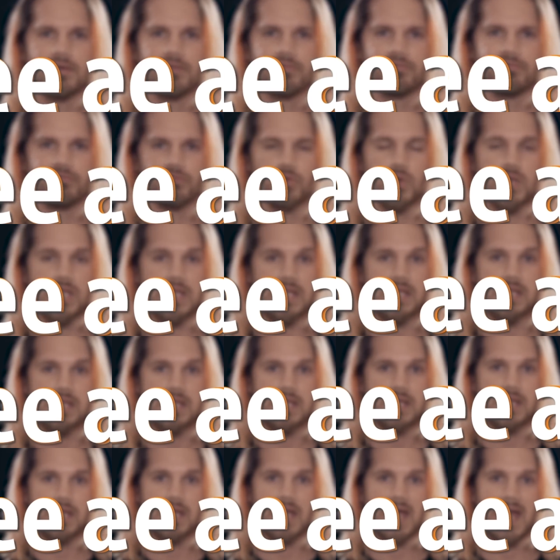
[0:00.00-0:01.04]
free
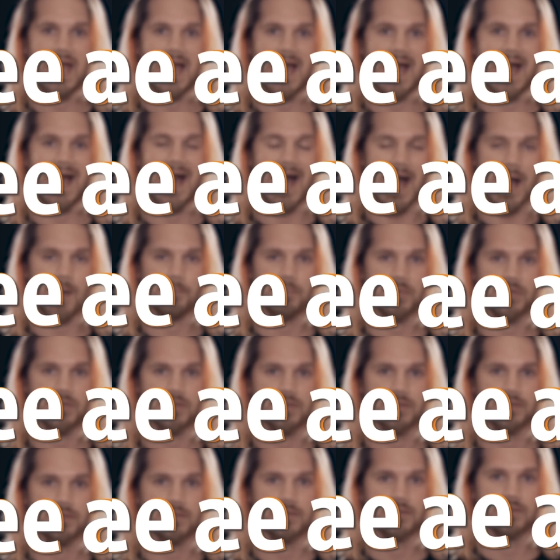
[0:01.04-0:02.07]
app.
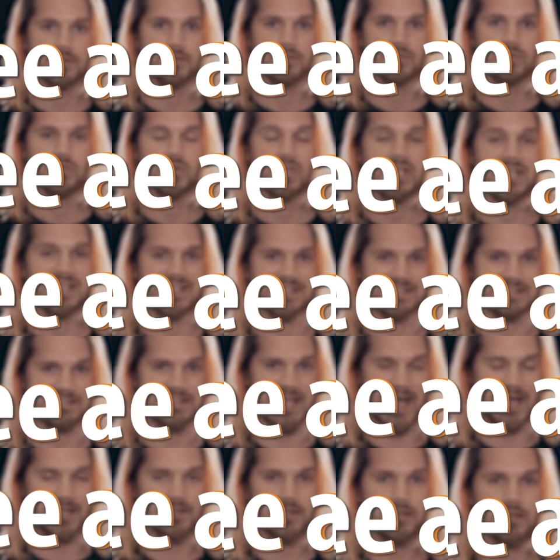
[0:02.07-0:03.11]

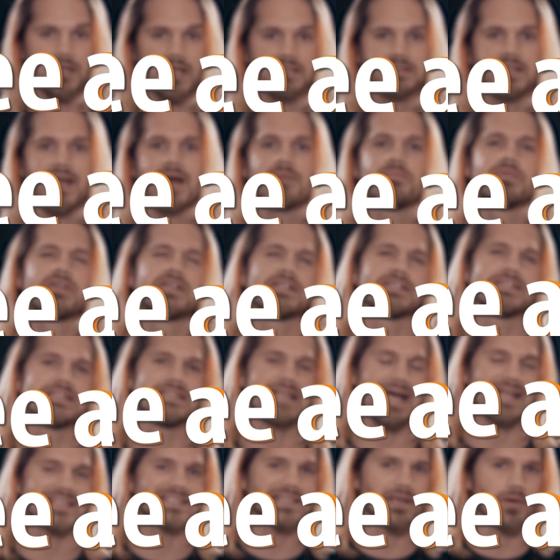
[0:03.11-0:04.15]
Exactly like that, because
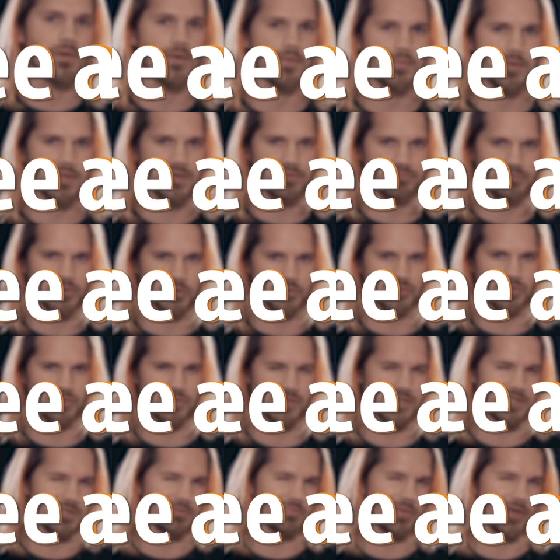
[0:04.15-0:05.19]
that's how I'm gonna filter
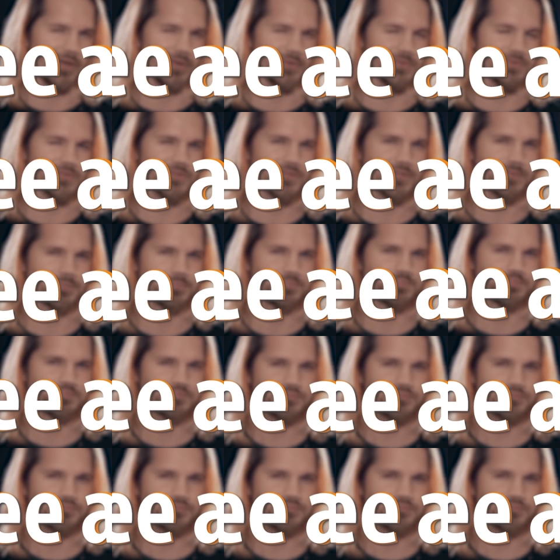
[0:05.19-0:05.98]
the emails.